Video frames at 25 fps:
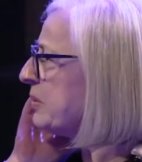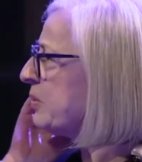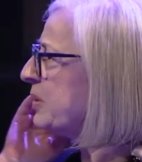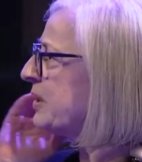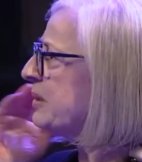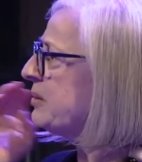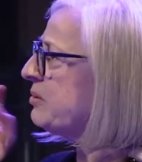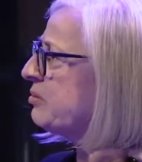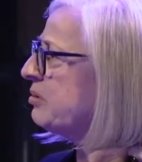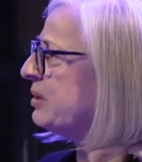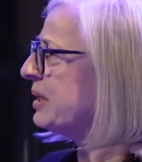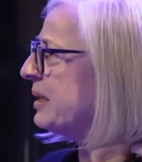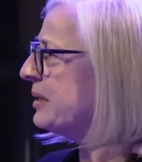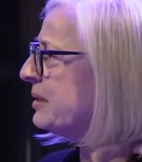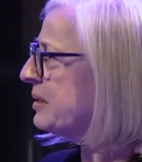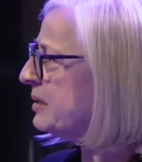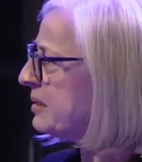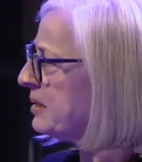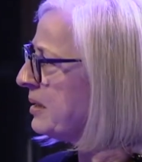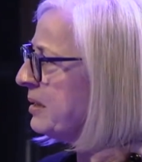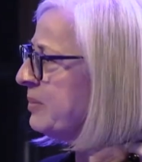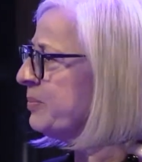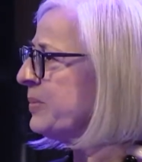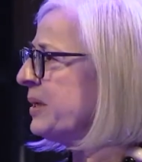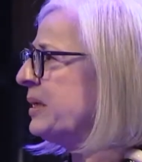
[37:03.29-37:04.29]
We tried it
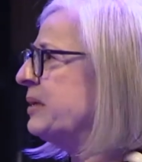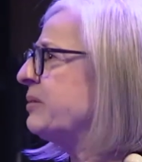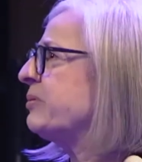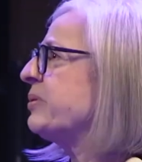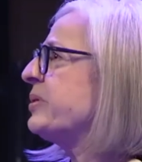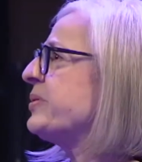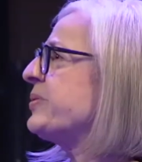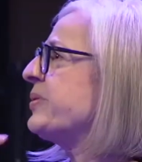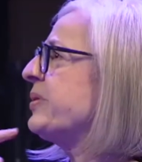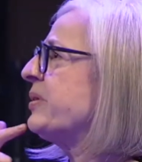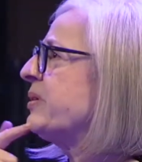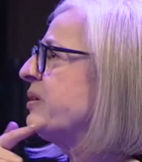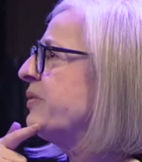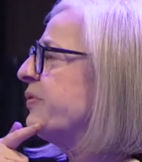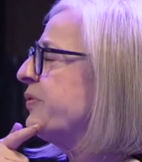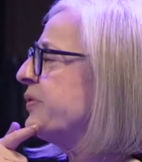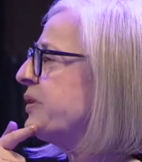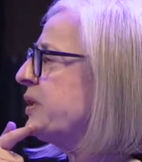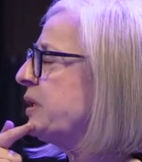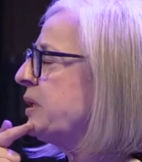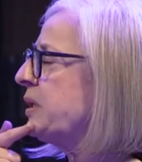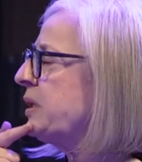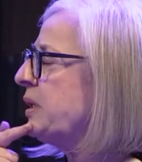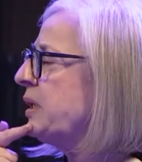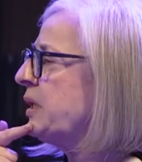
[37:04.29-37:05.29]
at
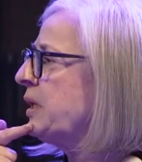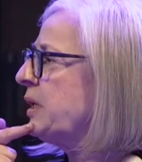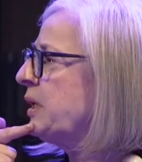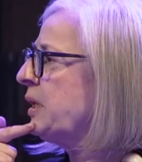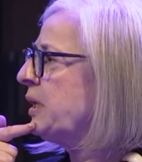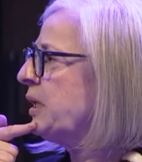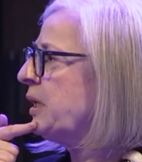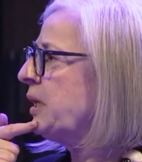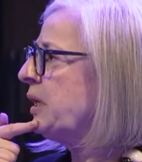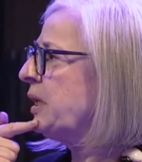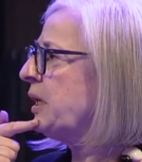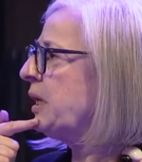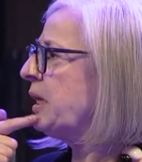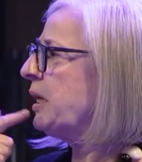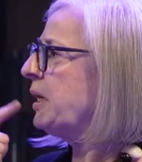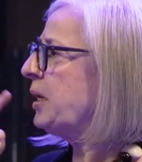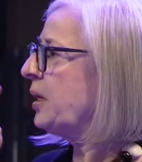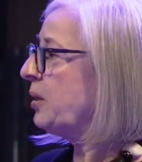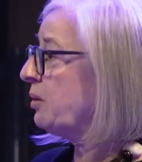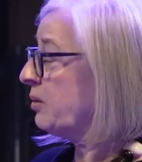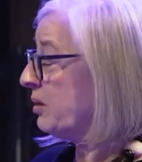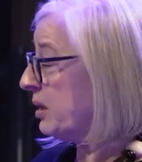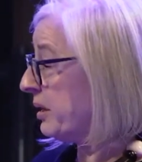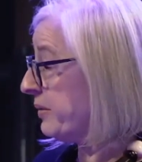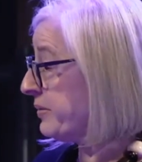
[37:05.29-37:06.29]
Microsoft.
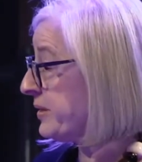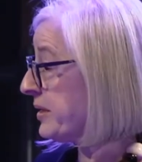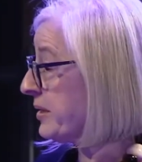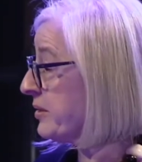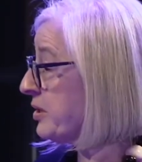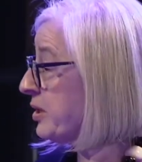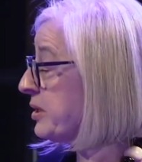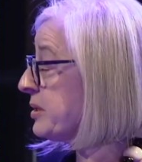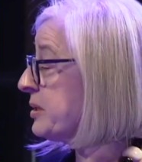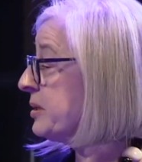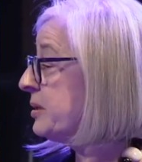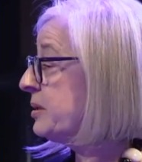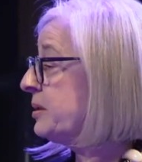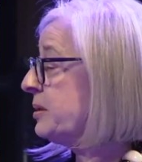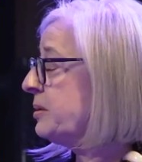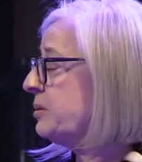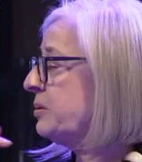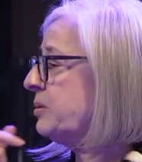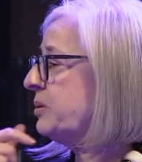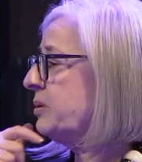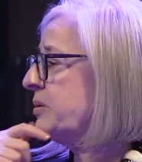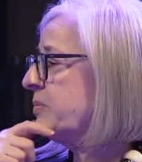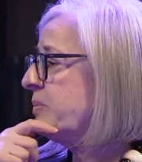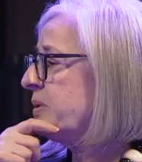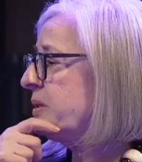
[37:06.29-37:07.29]
I suggested it
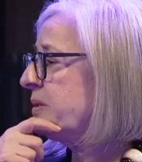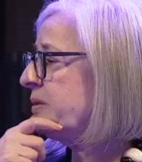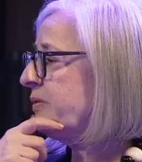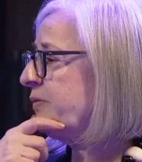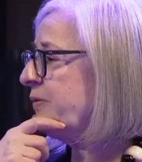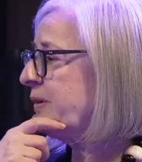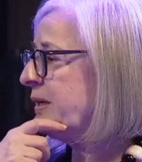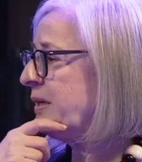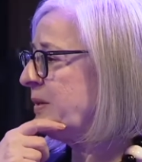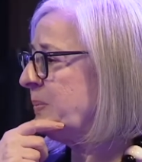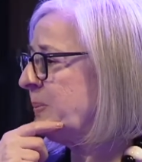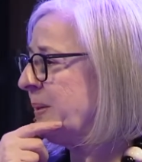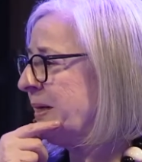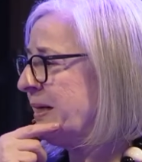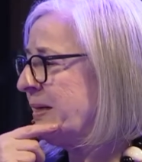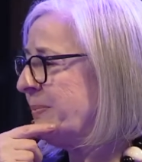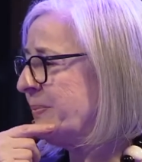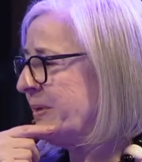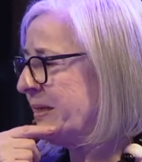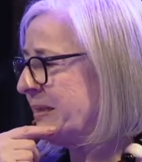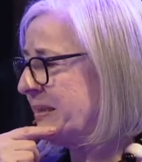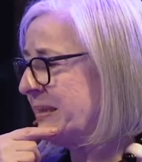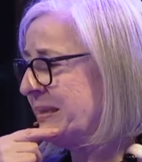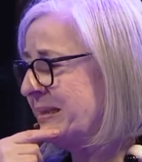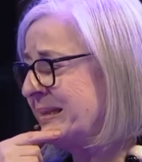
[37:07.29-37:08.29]
to Mr. Feldbaum
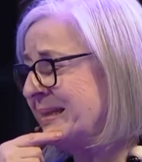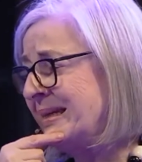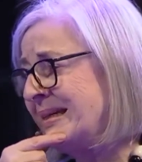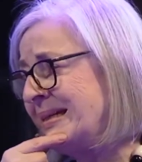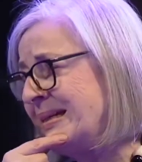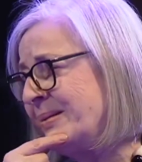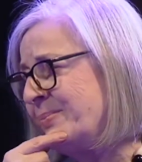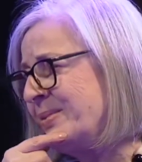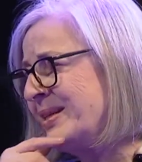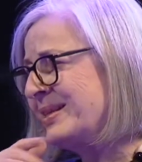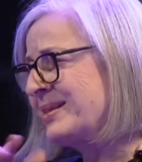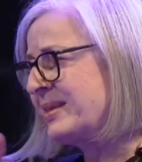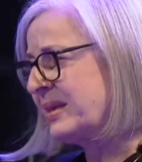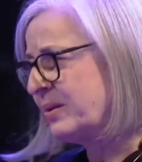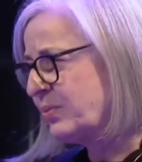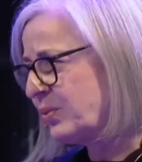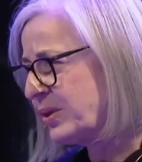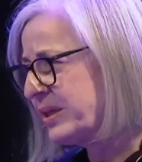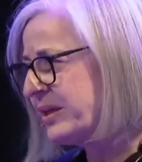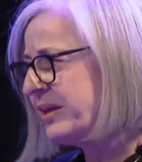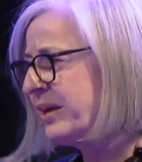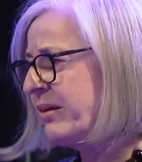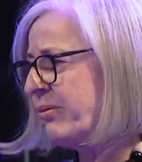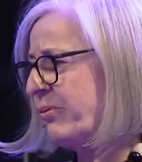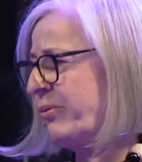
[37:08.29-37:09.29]
at the time. He said,
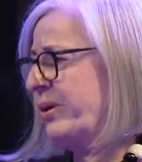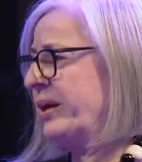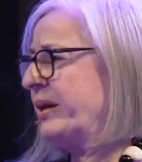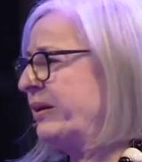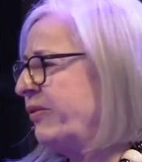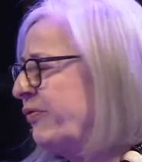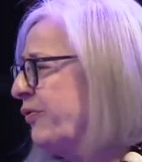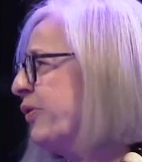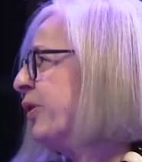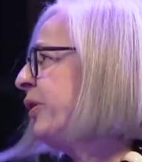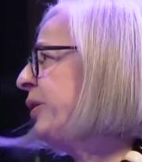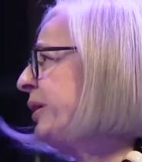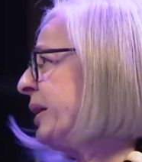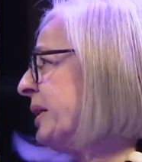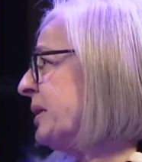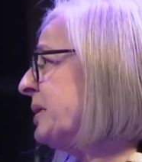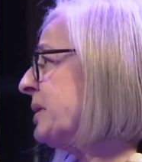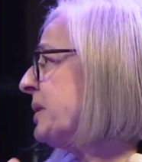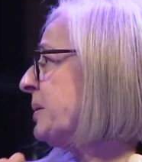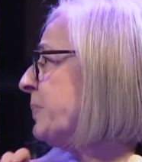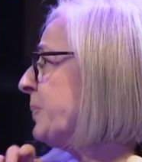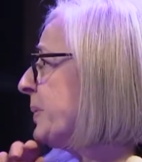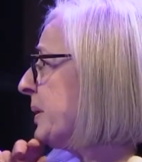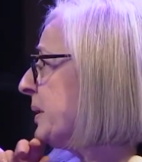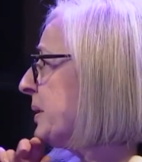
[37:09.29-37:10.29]
we're not ready for
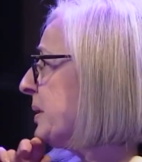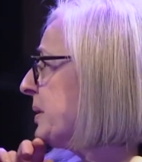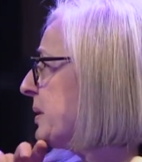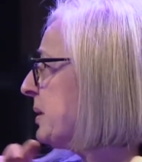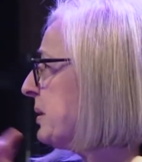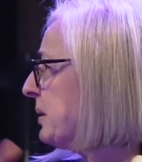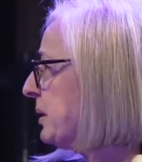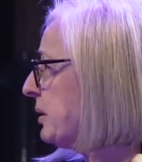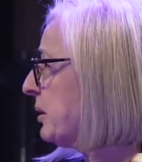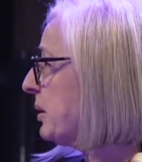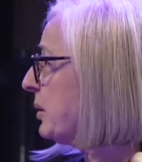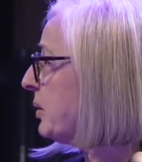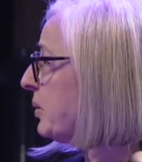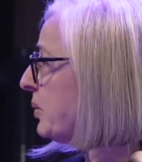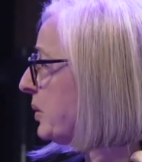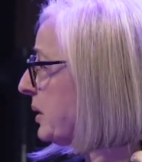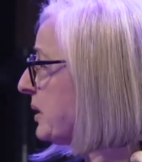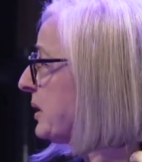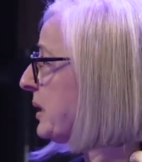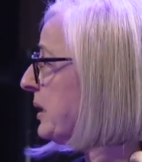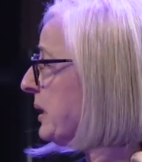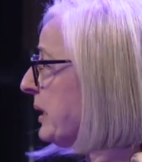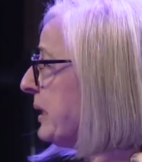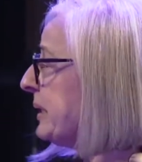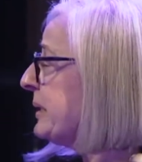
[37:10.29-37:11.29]
it. But, you know, at
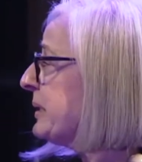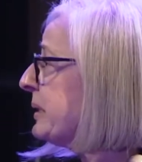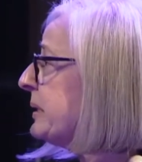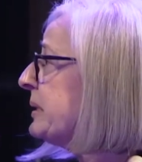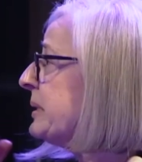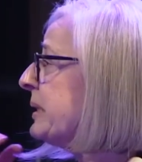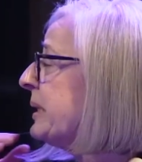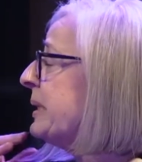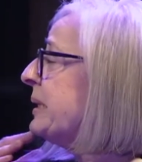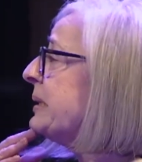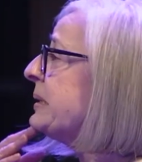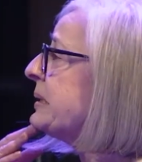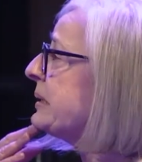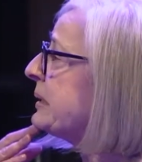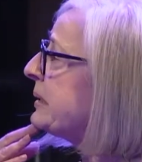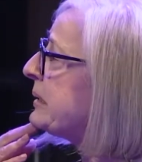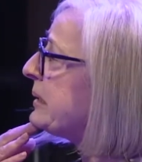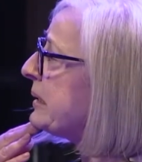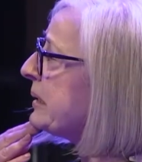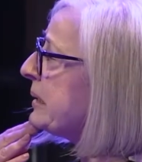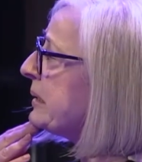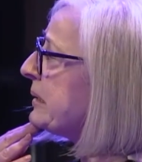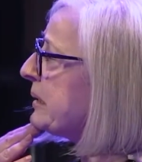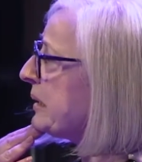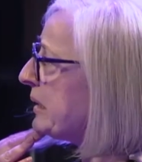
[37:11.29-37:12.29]
a later date, I
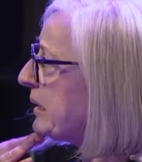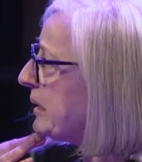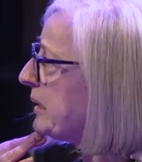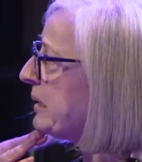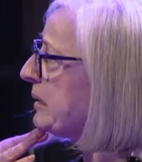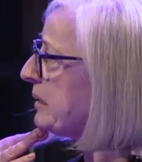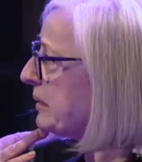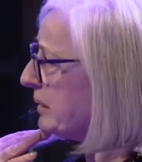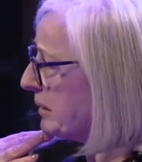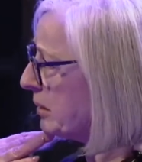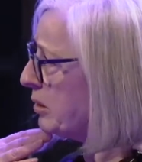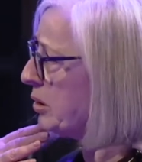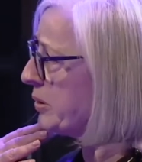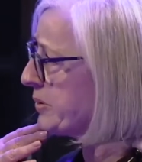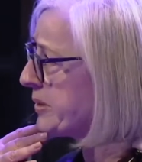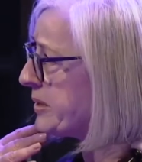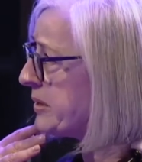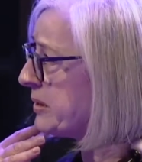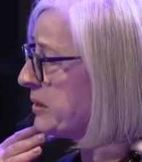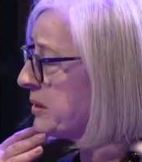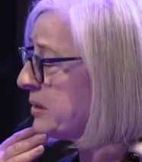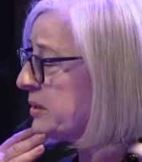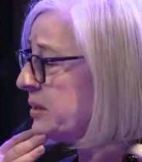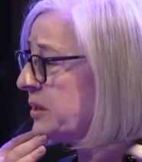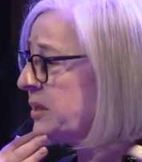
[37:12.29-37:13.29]
think they
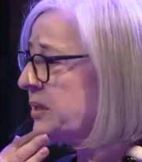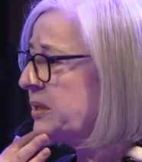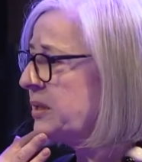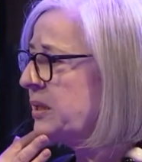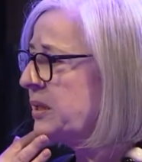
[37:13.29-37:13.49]
considered it.